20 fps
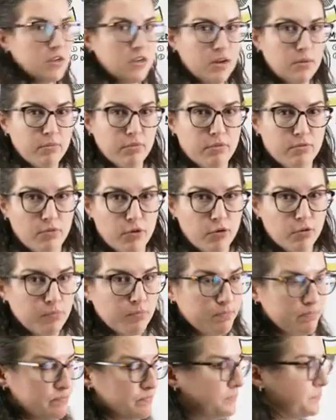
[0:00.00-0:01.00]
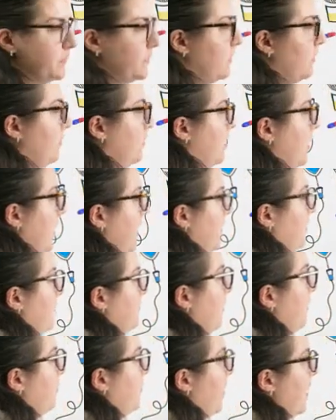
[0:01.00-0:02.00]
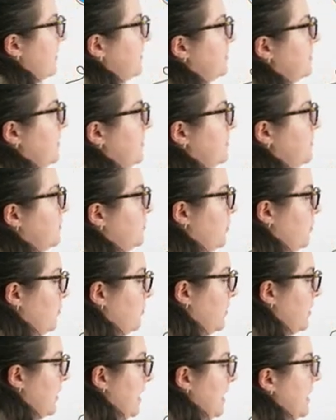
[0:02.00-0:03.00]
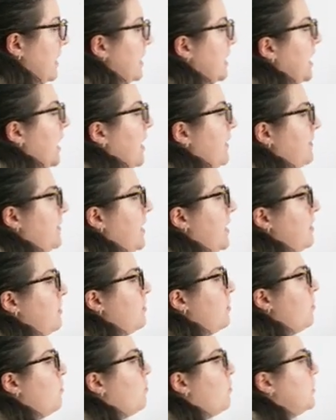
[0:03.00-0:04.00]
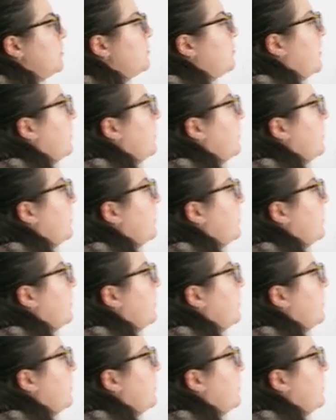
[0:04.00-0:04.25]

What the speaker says: to come through, okay, and then pass that stone. And then once